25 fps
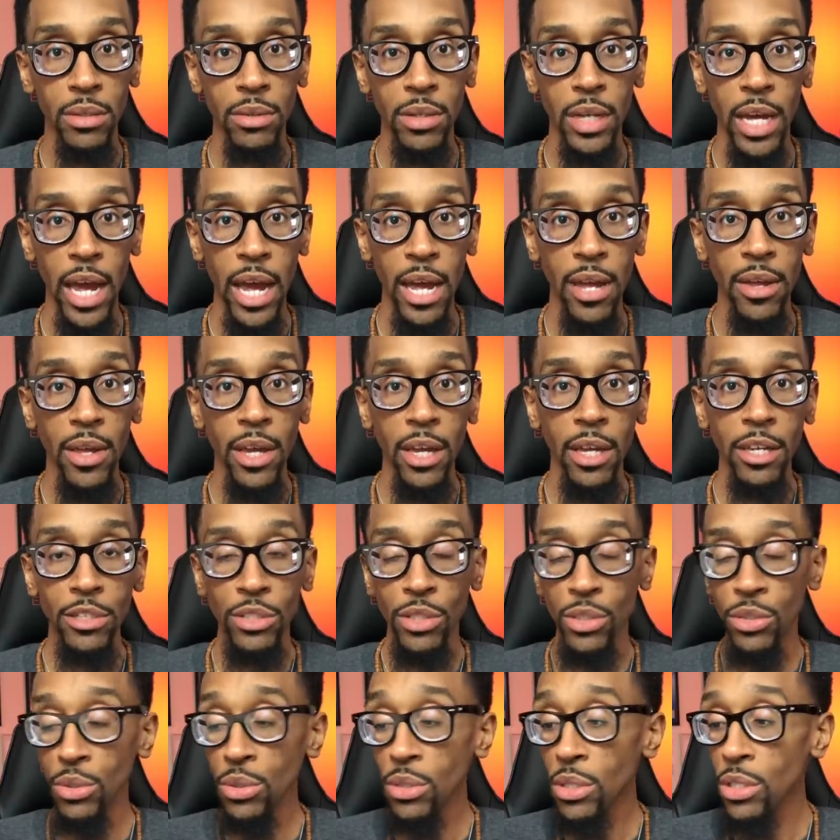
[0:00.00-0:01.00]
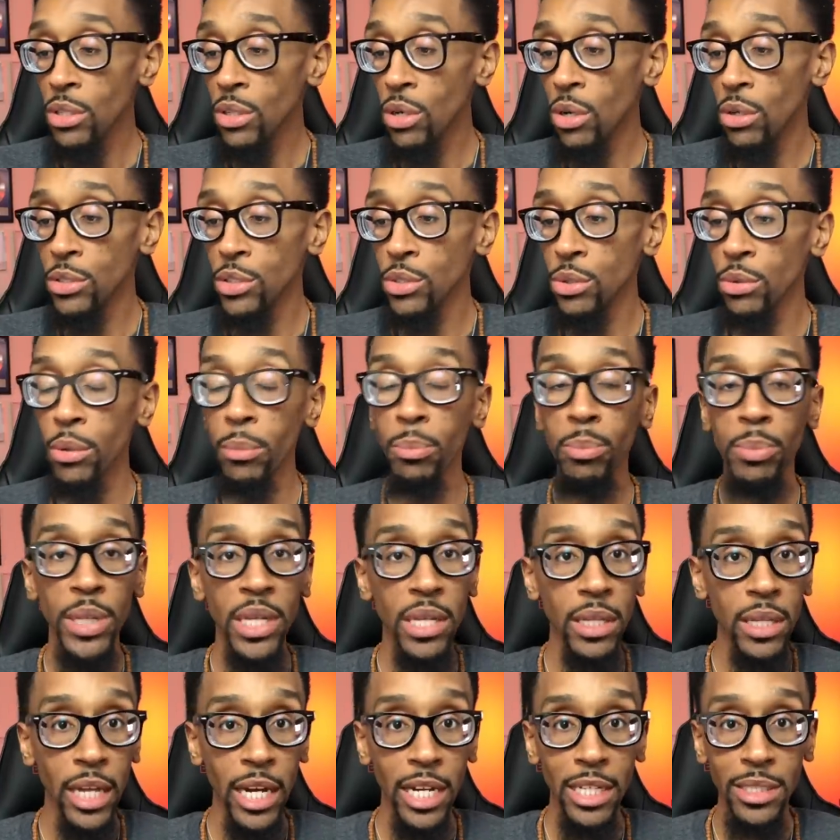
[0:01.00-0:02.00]
Okay, so you could go to a
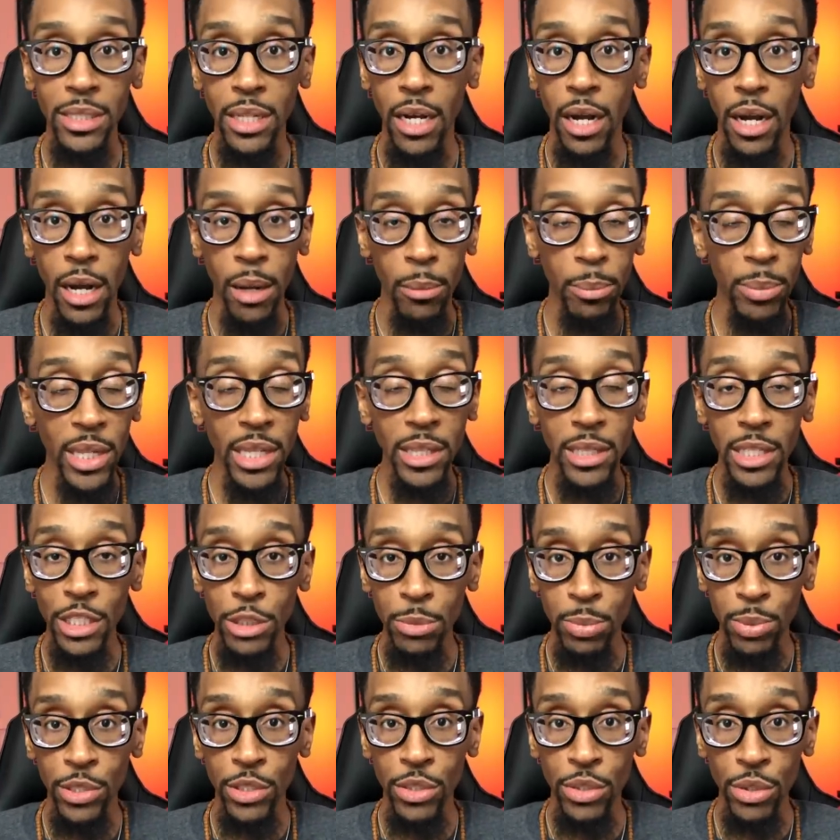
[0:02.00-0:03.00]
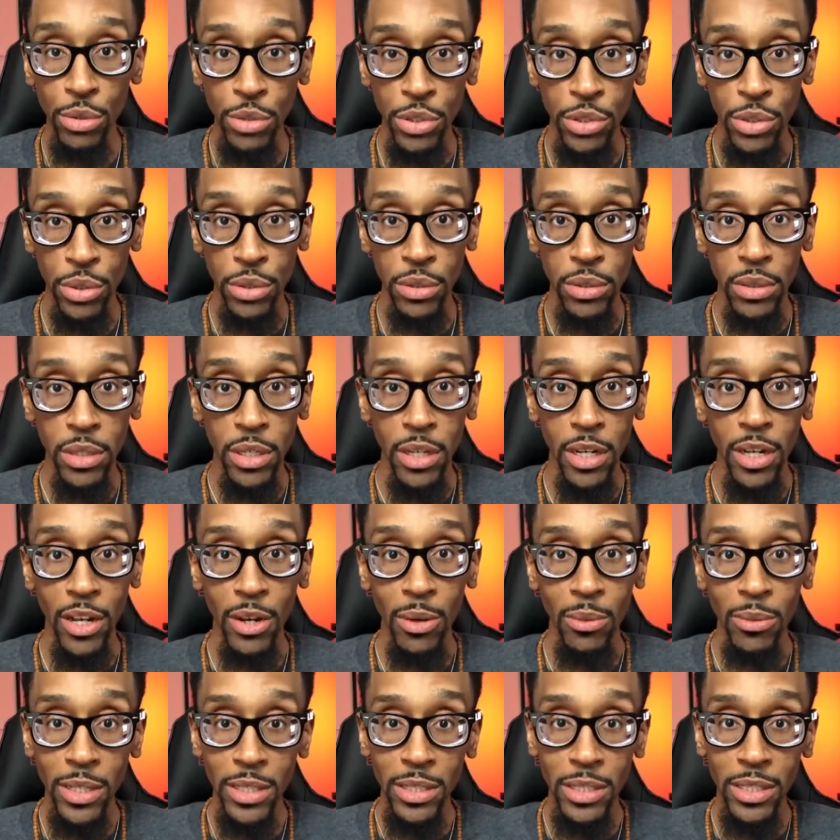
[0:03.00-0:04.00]
B-list, uh, a B-list producer
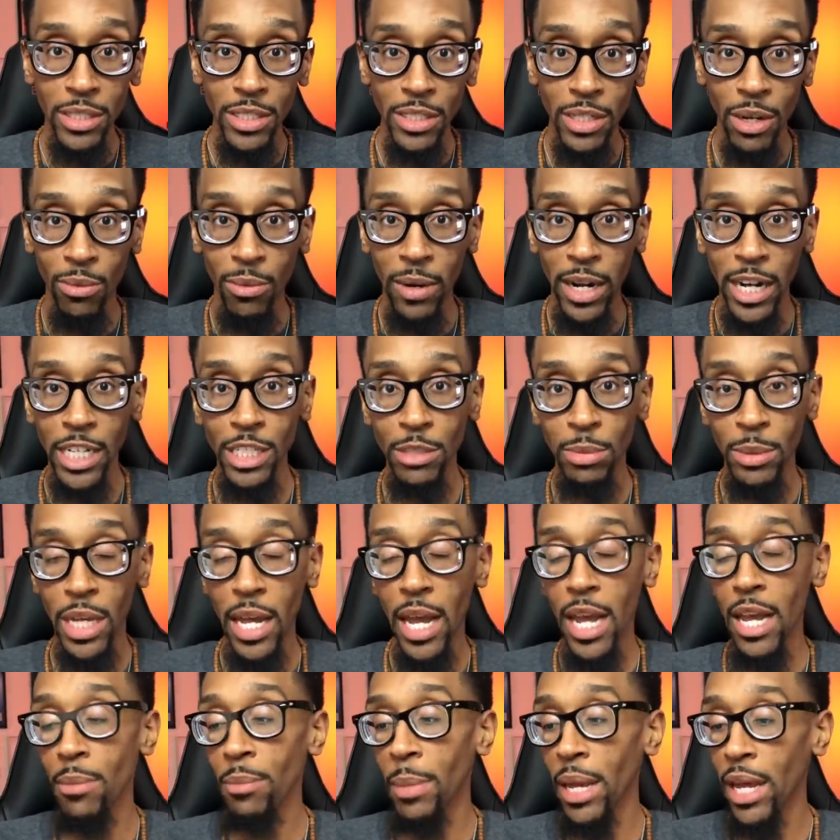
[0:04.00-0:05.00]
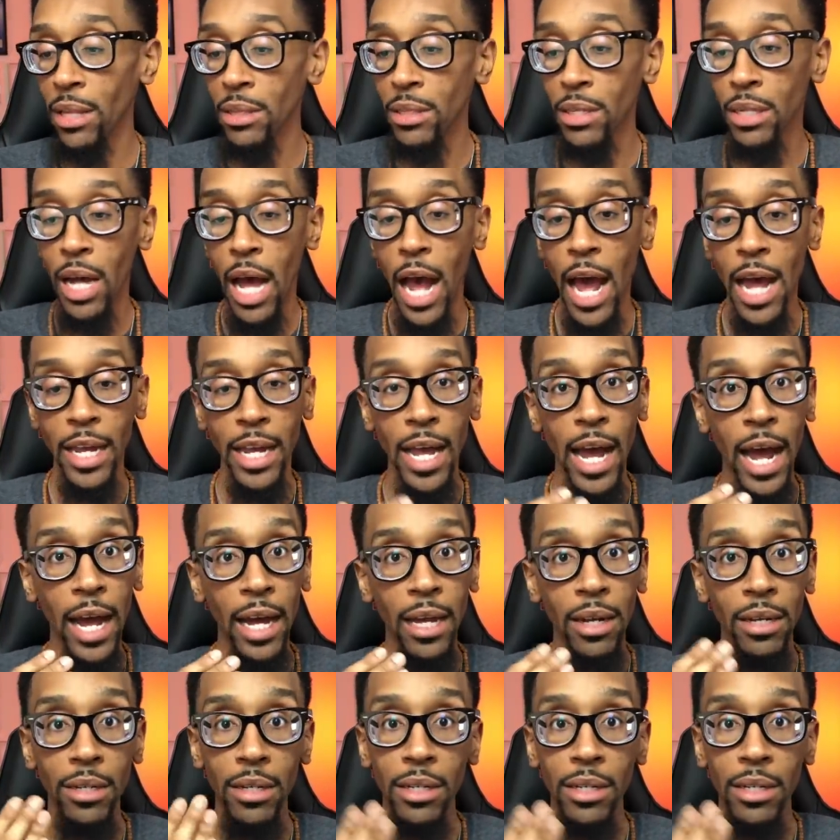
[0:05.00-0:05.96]
with this arrangement. Hey man, look, I got